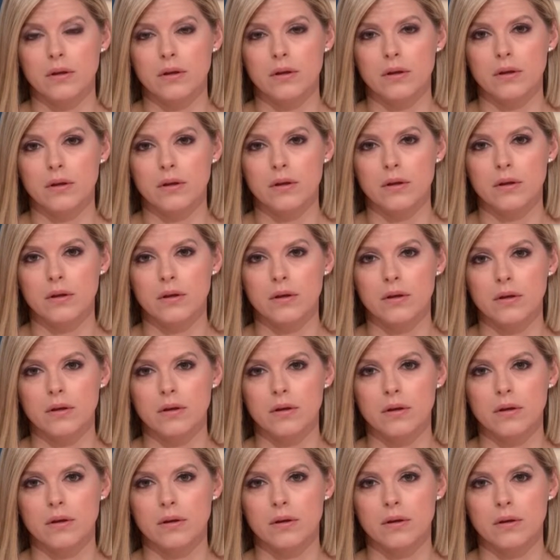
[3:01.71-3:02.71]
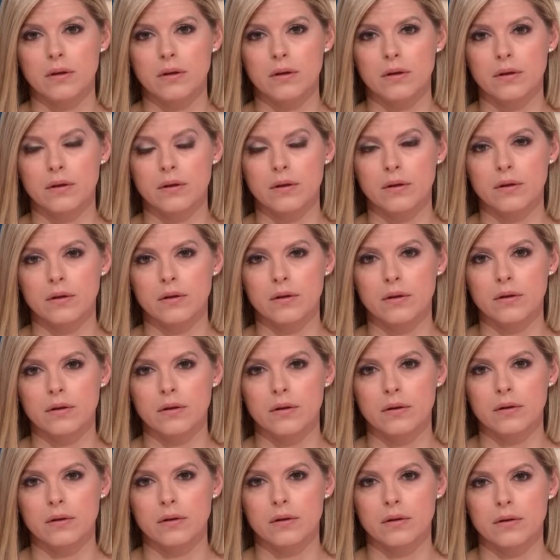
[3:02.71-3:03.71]

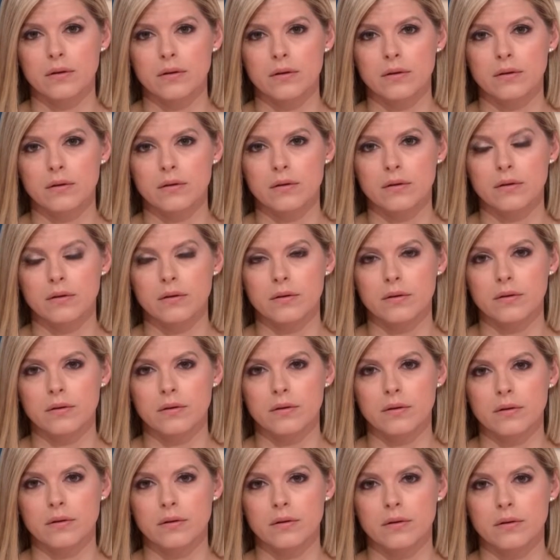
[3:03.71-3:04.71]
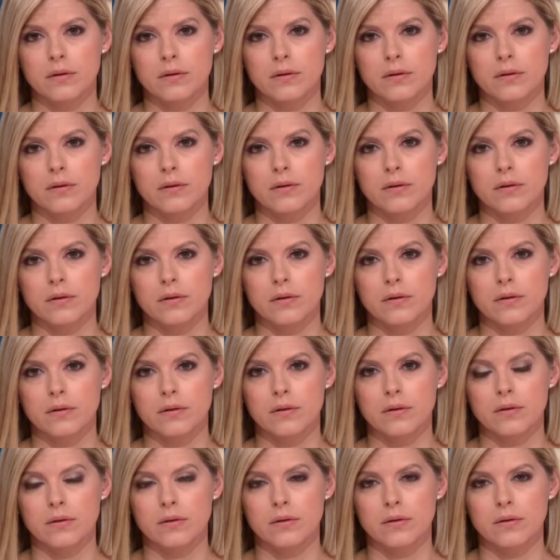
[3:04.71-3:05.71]

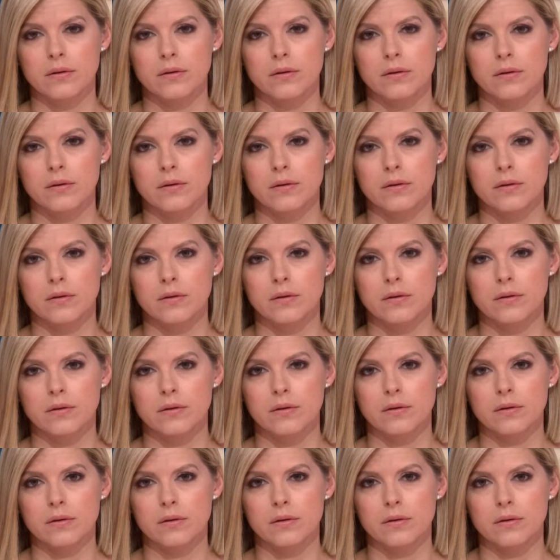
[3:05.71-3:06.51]
(not speaking)